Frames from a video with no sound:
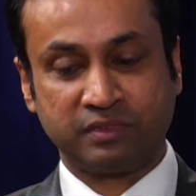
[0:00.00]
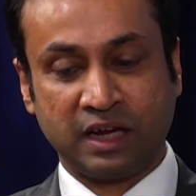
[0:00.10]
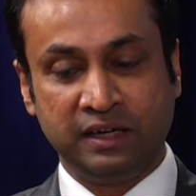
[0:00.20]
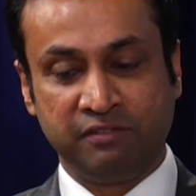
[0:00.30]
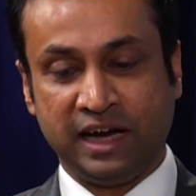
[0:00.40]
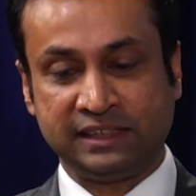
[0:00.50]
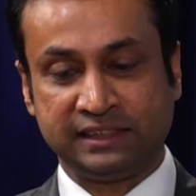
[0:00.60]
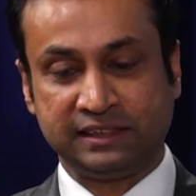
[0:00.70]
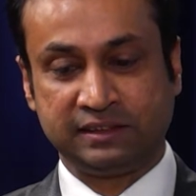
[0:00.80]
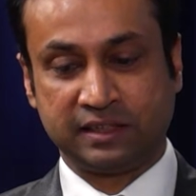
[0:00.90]

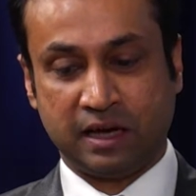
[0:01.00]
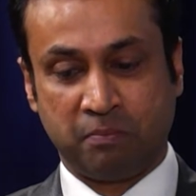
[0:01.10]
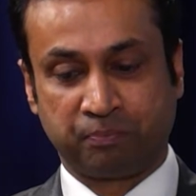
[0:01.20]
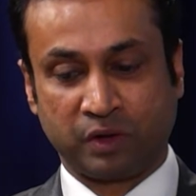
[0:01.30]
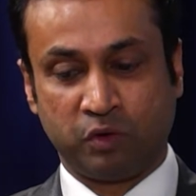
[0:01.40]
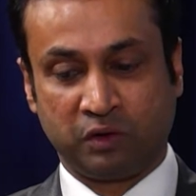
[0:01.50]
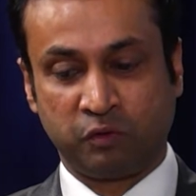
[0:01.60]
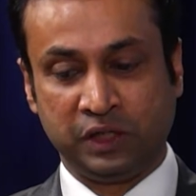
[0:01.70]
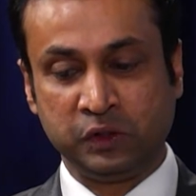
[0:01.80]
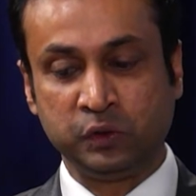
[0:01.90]
devices, what
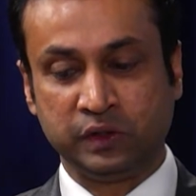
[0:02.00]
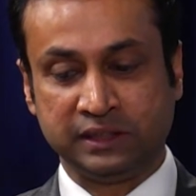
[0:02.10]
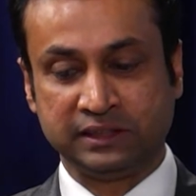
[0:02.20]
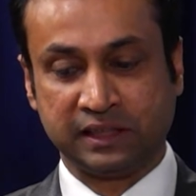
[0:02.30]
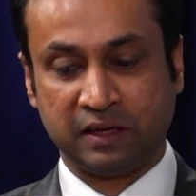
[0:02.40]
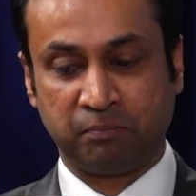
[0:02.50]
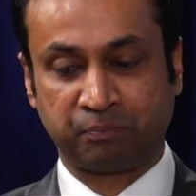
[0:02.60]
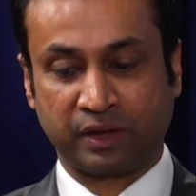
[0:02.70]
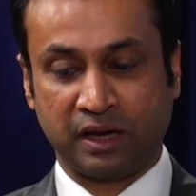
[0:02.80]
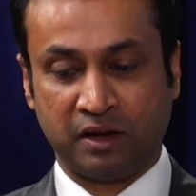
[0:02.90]
we do is
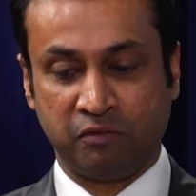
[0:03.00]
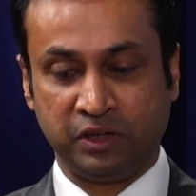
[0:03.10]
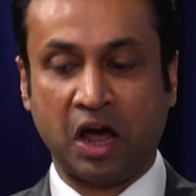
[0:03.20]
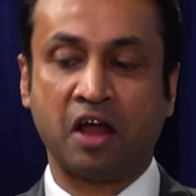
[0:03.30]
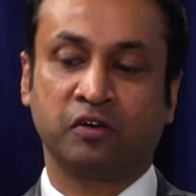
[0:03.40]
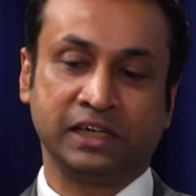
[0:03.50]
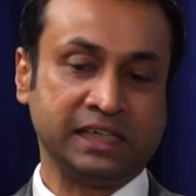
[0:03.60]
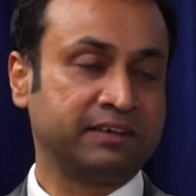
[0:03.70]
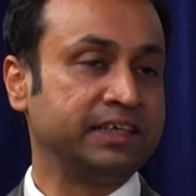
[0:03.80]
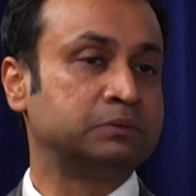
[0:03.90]
we not only
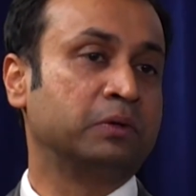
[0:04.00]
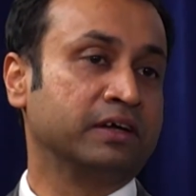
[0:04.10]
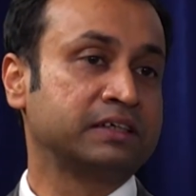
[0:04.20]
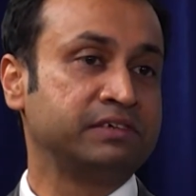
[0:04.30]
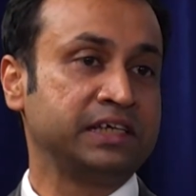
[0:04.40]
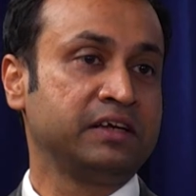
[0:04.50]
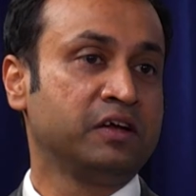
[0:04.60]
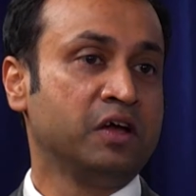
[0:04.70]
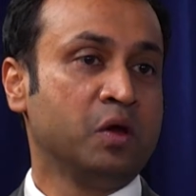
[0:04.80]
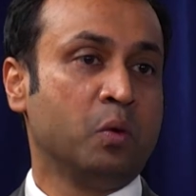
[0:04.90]
increase productivity,
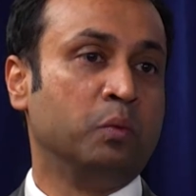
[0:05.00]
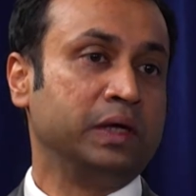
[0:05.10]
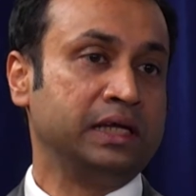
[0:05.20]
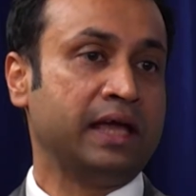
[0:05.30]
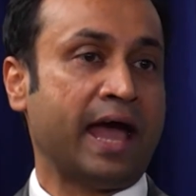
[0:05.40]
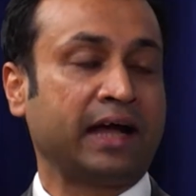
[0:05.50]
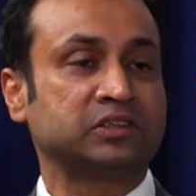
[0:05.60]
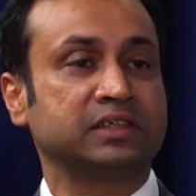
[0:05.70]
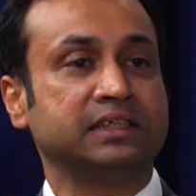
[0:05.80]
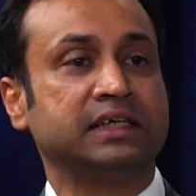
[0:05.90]
we
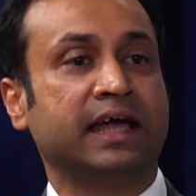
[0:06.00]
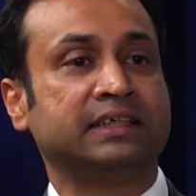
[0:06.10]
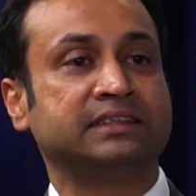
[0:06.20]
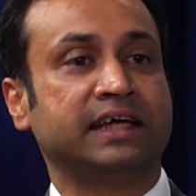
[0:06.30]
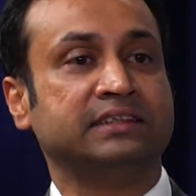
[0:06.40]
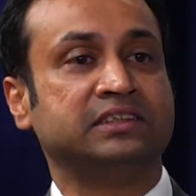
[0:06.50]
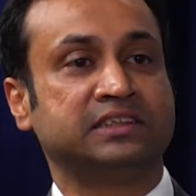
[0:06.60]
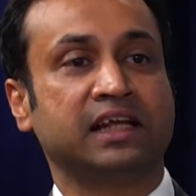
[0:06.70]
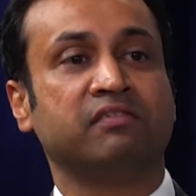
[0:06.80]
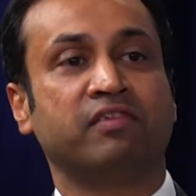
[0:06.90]
actually extend
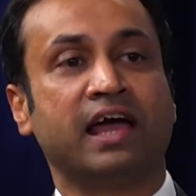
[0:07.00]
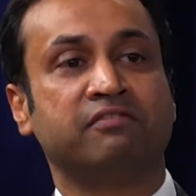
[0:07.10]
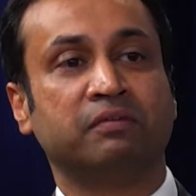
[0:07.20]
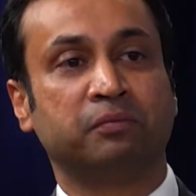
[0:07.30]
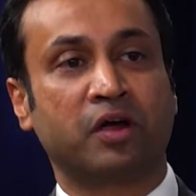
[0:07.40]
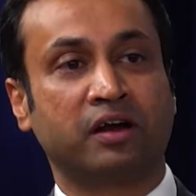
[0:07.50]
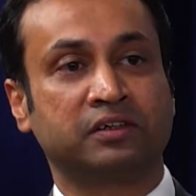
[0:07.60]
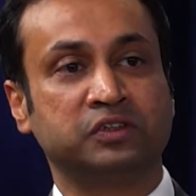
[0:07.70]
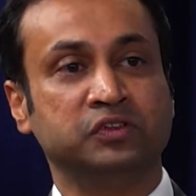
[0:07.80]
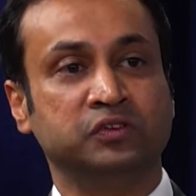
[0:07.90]
shelf life of product
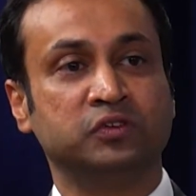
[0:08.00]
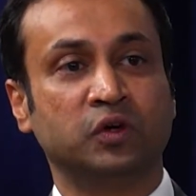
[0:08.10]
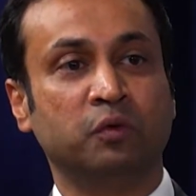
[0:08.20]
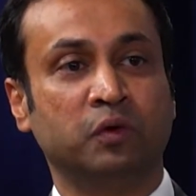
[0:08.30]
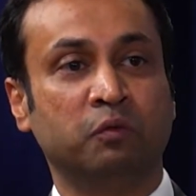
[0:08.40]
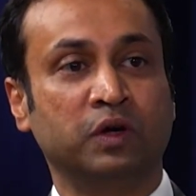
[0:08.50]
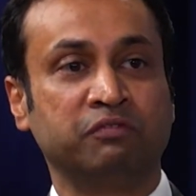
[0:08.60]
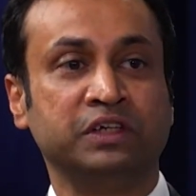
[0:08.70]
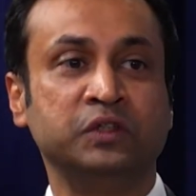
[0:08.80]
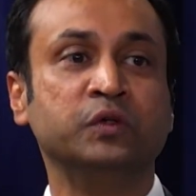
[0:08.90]
too. So what
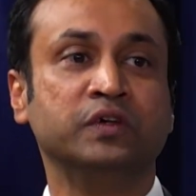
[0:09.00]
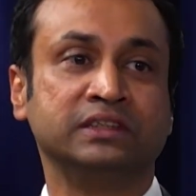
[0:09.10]
we do is